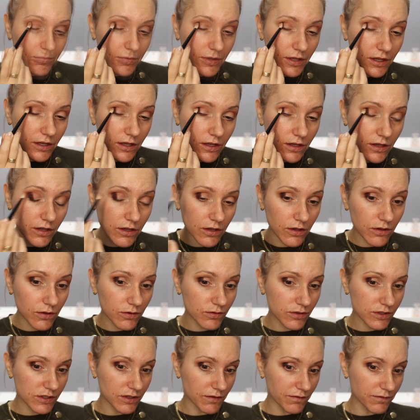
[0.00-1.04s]

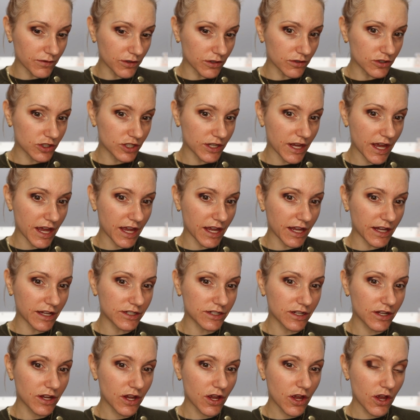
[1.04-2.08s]
Beautiful
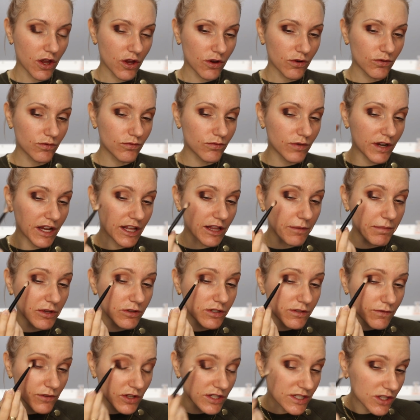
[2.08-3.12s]
shade. Really
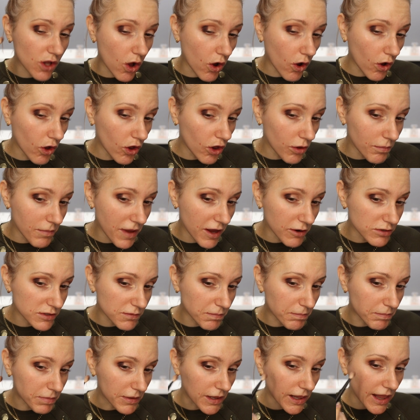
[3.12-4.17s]
beautiful. It's
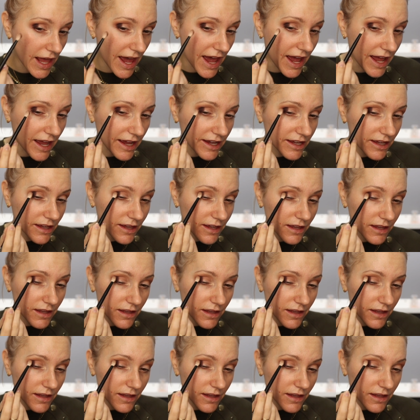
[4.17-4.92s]
almost black.